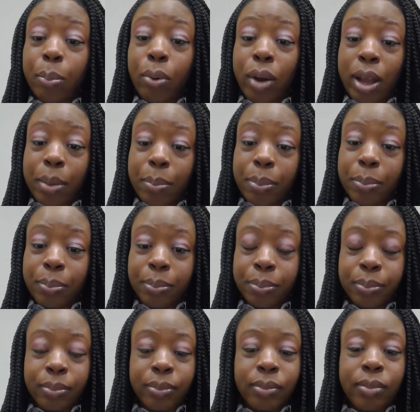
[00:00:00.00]
PrEP.
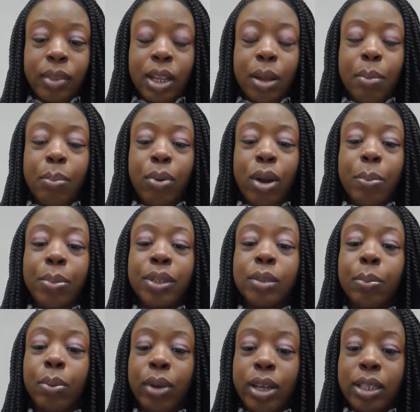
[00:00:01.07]
PrEP is
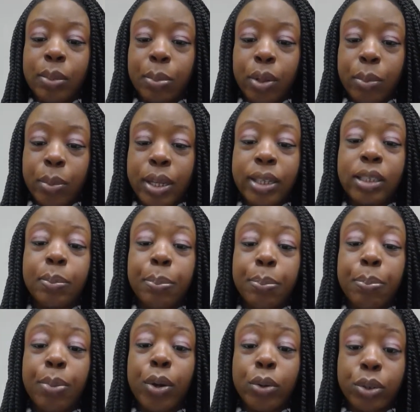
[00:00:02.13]

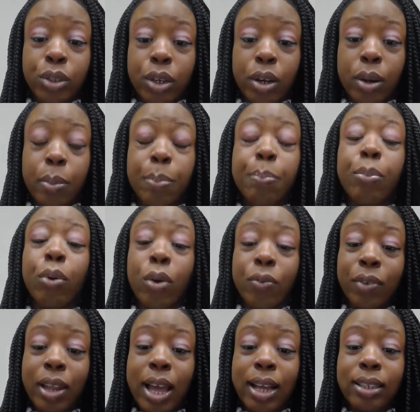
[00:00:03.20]
pre-exposure
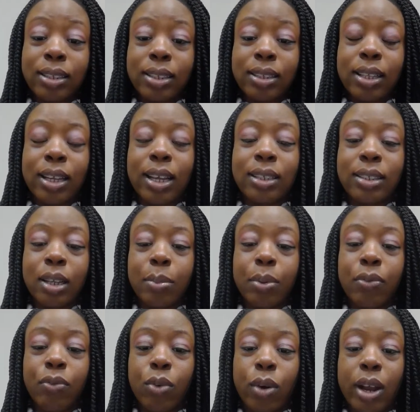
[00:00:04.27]
prophylaxis, like I said
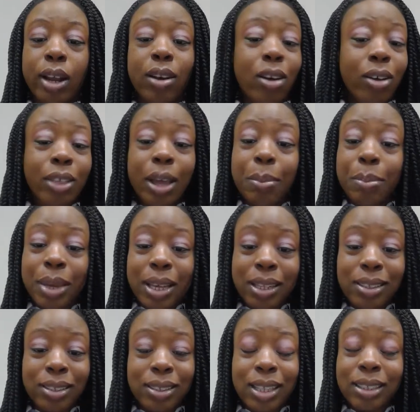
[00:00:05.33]
before, and all that
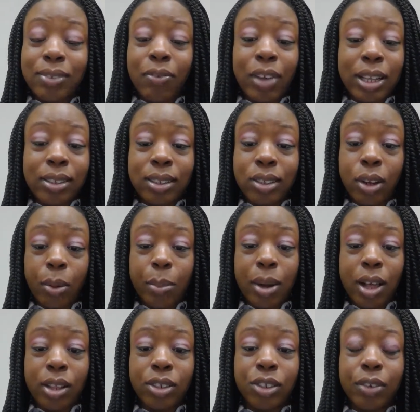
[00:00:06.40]
means, that's fancy
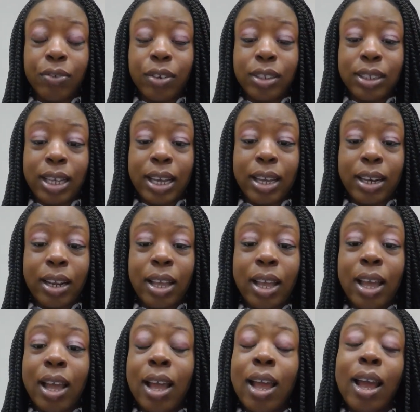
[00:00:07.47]
terminology for saying,
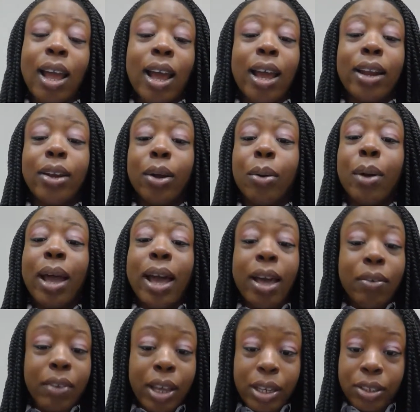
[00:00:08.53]
I don't
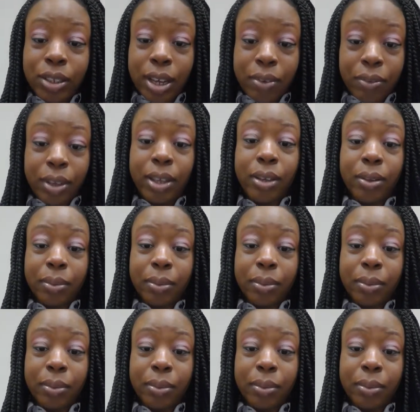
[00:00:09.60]
have HIV.